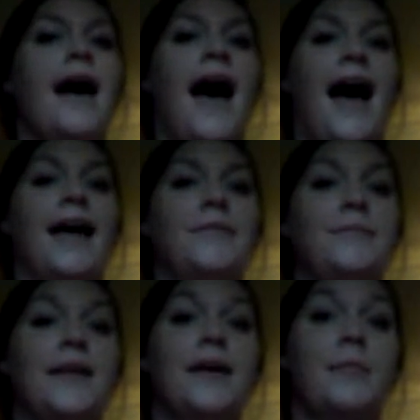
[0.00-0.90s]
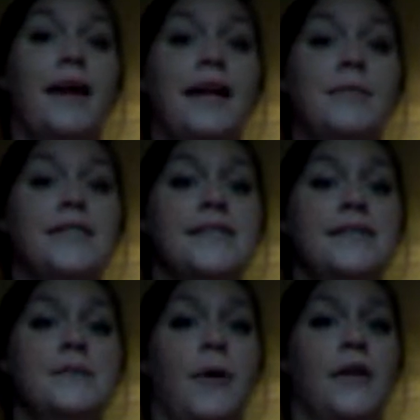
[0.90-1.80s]
Hi, my name is
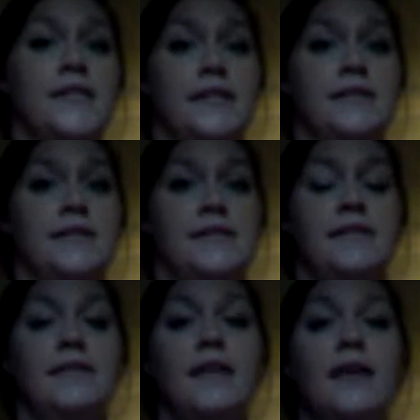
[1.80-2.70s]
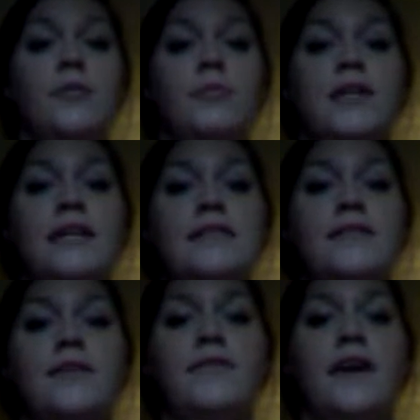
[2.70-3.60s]
Liz Parsons. Because of
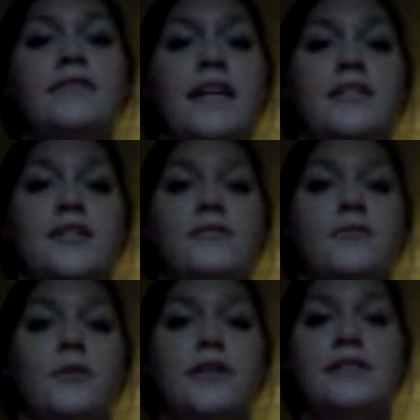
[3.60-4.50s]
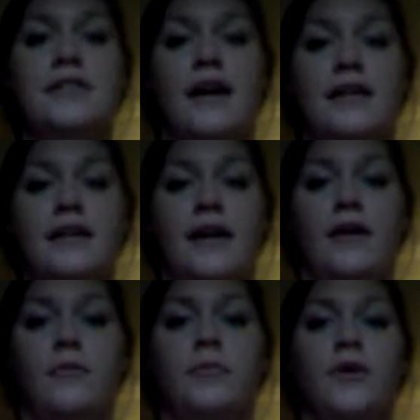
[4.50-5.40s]
the foundation Florence
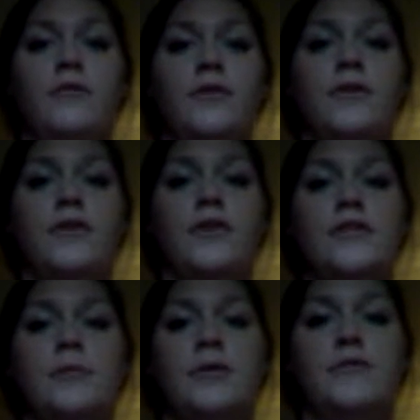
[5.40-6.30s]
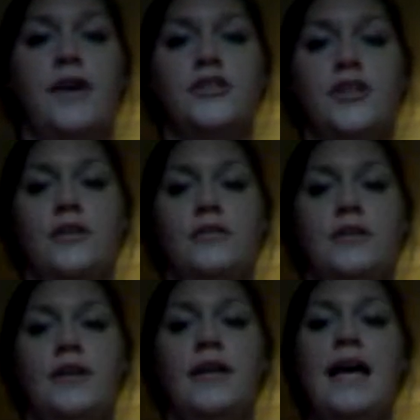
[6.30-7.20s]
Nightingale built for the nursing profession,
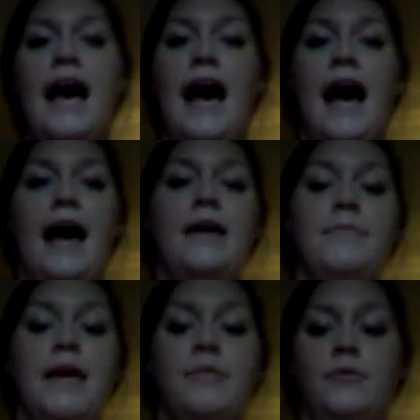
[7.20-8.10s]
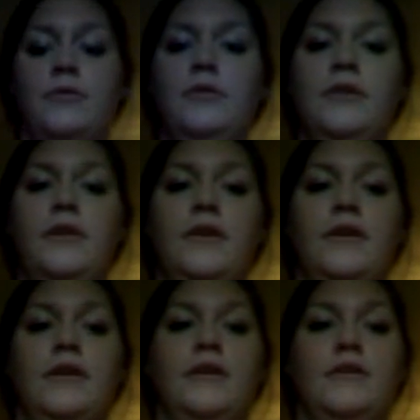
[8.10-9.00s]
I am able
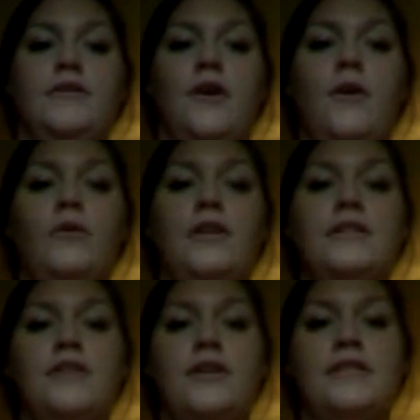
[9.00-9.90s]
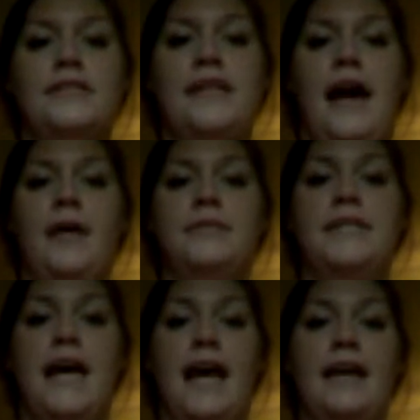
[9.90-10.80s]
to hold this nurse's cap
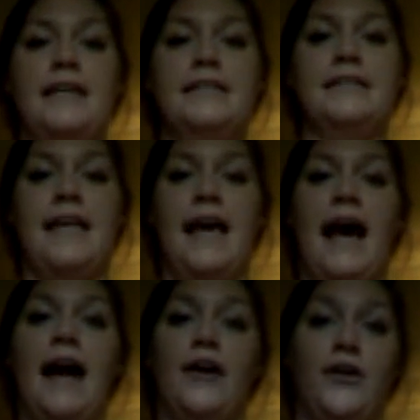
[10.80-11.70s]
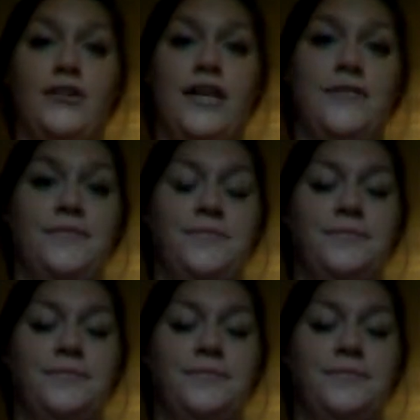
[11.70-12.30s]
today and say I earned it.